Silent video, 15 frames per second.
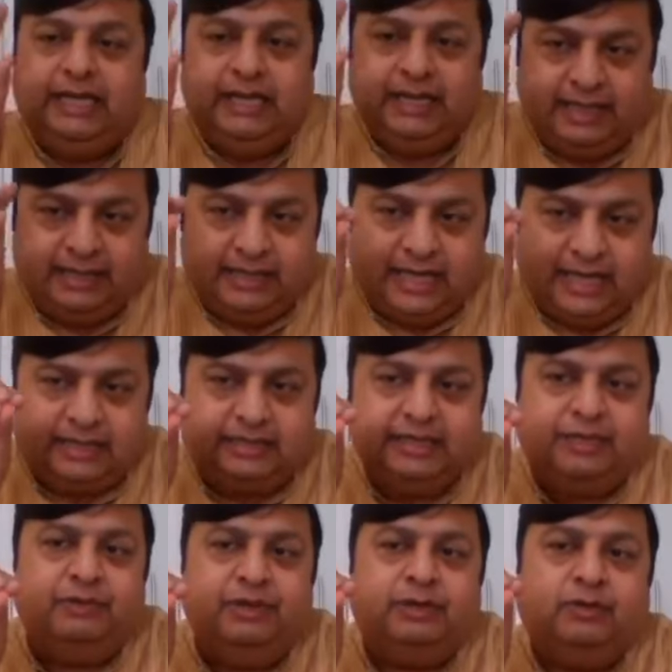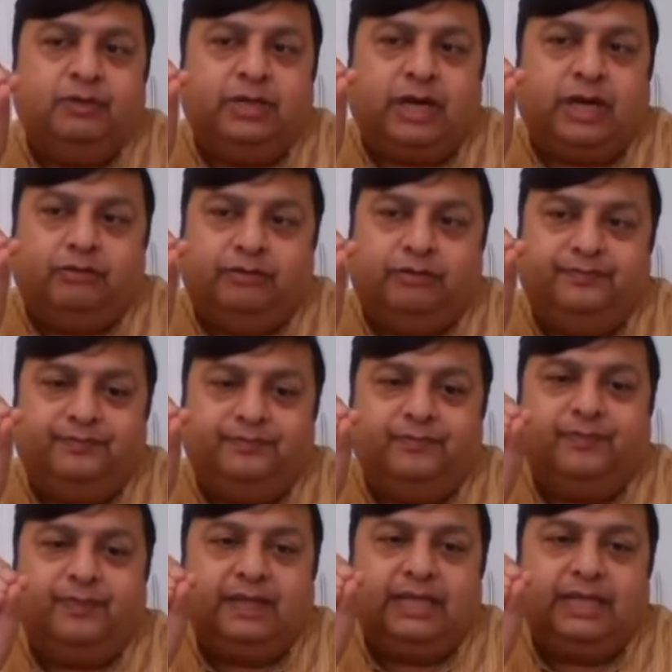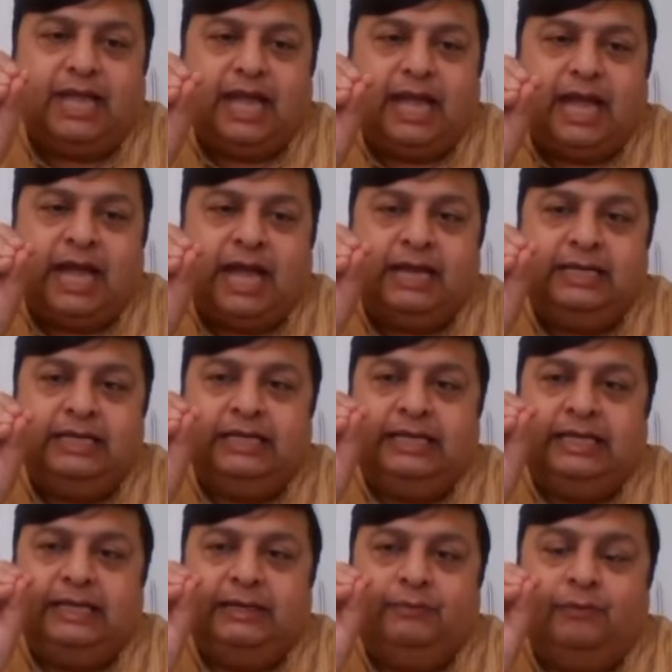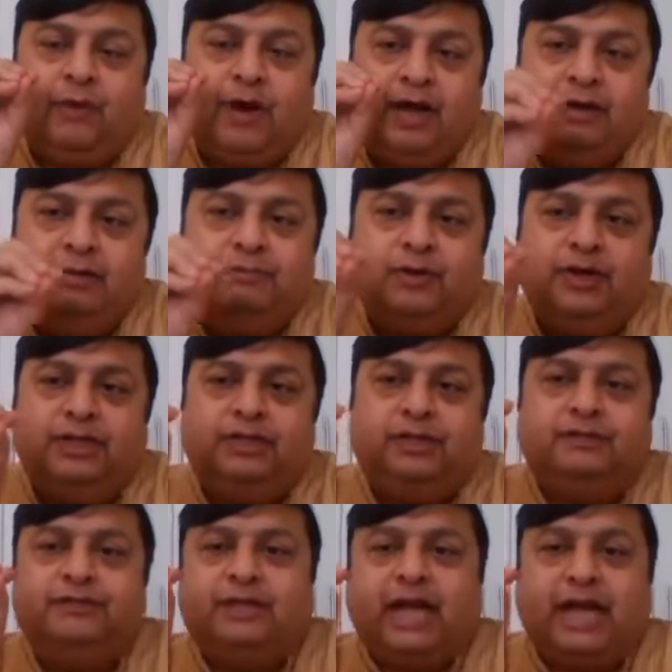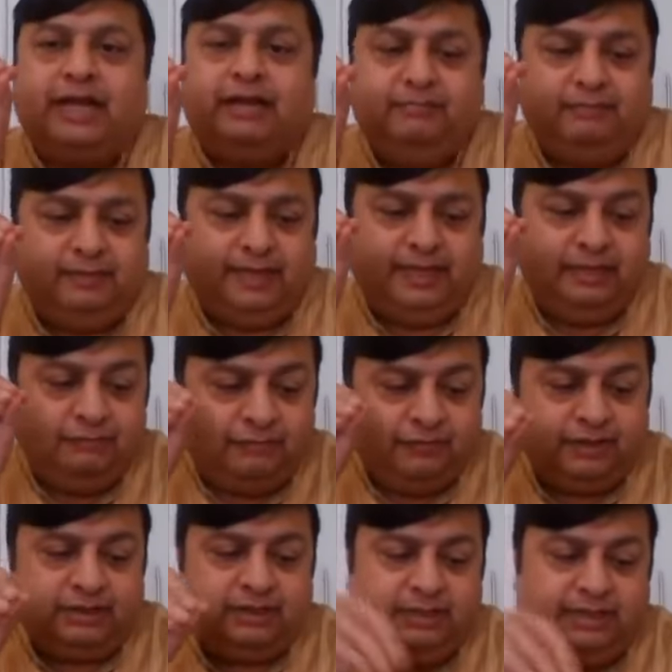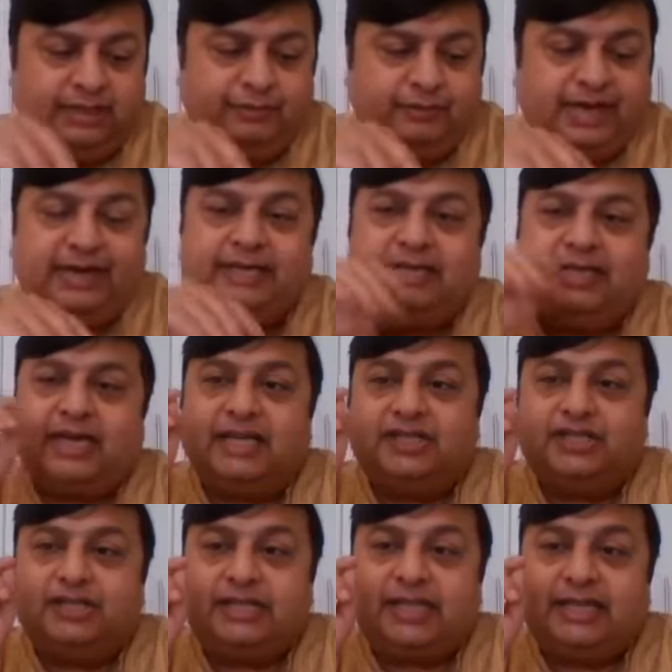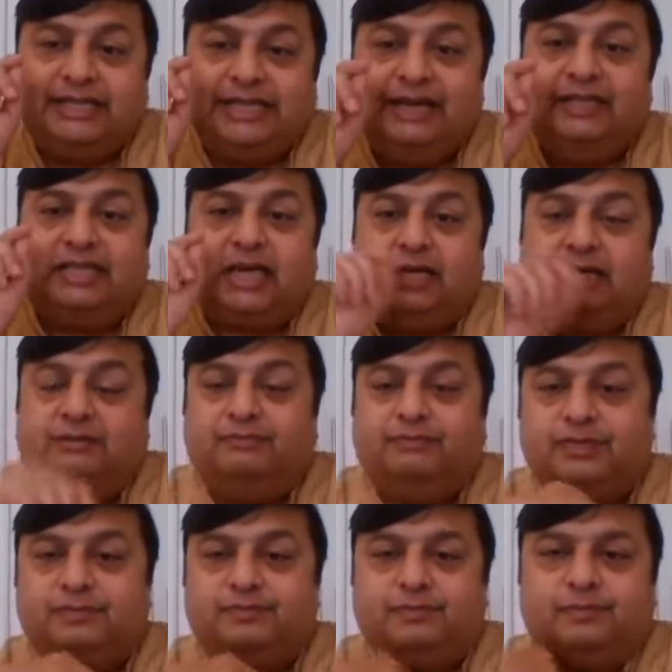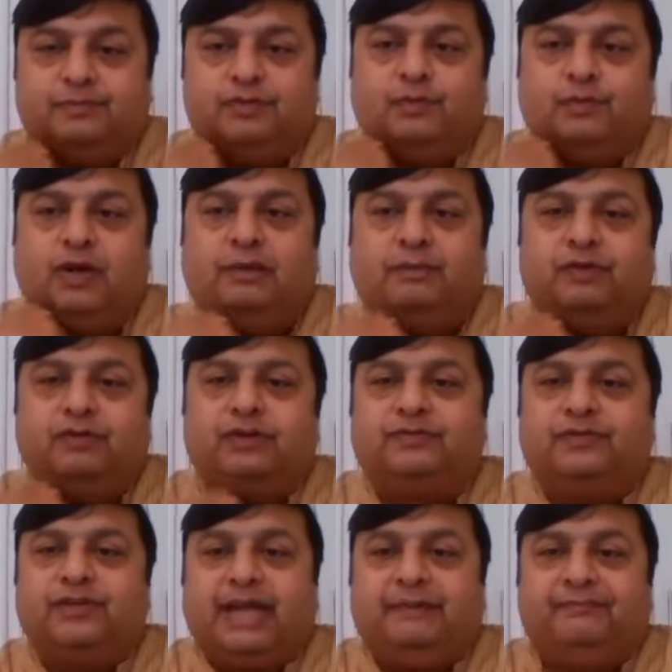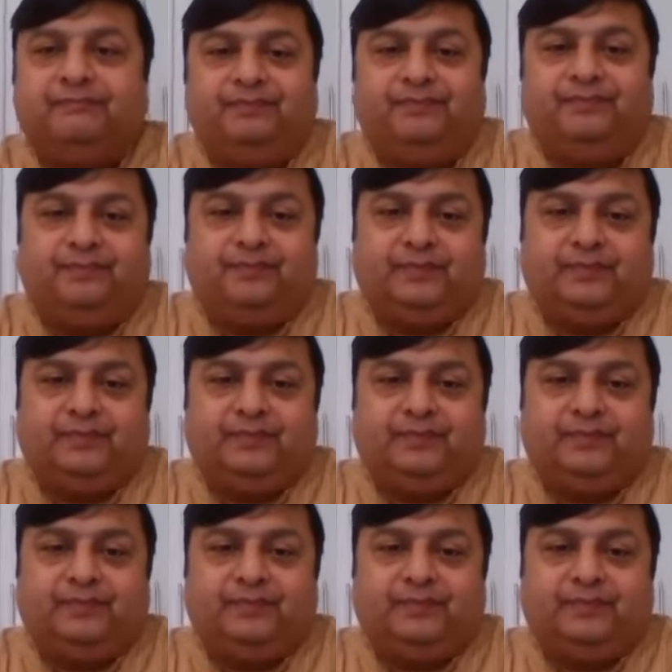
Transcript: In that, you will go down. And one point of time, even you can touch the delta for a small amount of time.